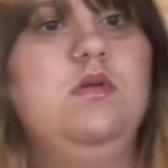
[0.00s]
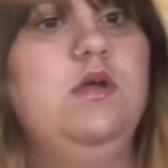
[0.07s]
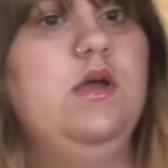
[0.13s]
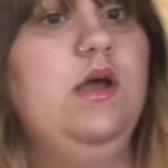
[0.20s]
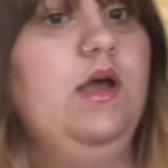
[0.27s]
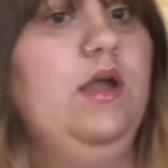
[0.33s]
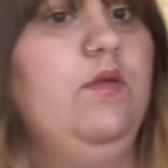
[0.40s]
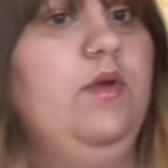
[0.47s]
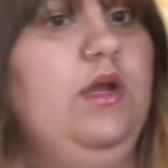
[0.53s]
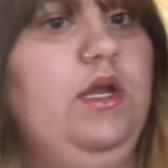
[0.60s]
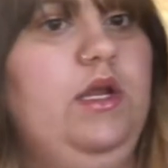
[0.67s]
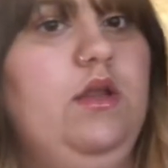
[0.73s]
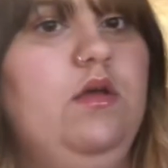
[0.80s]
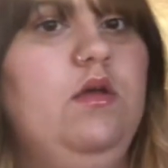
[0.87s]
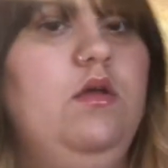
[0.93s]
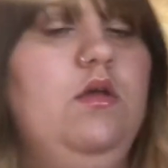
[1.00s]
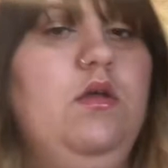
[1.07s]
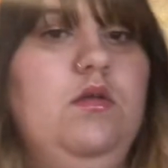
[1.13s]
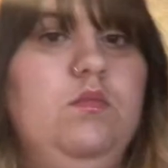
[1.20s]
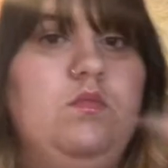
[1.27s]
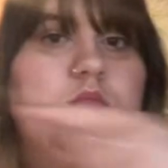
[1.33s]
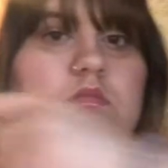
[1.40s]
I read
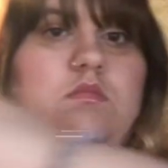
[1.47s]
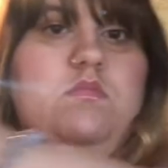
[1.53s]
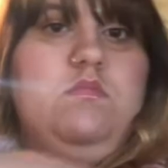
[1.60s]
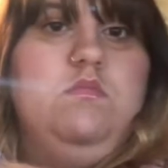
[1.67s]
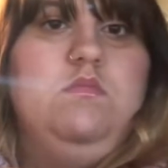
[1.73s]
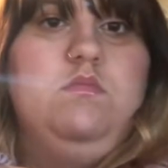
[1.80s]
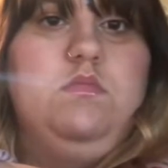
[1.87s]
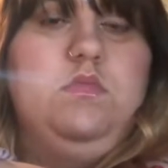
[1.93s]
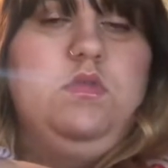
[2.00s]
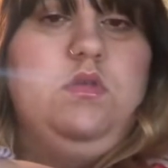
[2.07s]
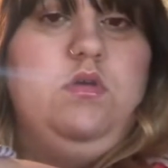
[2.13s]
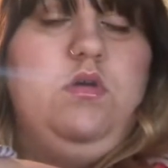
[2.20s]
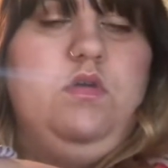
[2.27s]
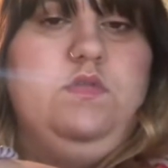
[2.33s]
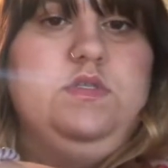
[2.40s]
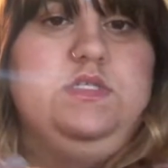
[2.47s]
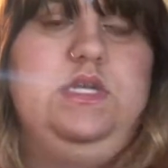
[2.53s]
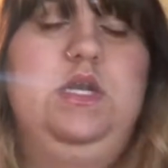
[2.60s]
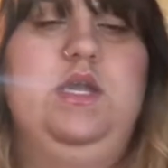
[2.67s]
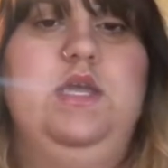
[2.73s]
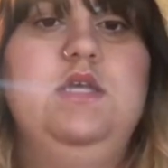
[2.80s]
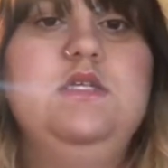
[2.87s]
on the
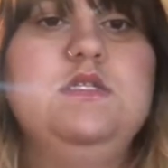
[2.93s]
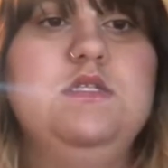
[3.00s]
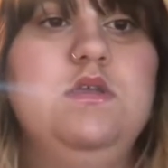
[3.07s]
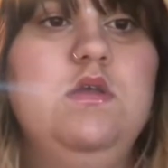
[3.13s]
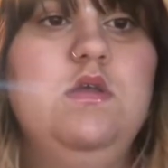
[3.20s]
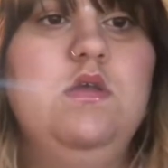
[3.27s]
staircase.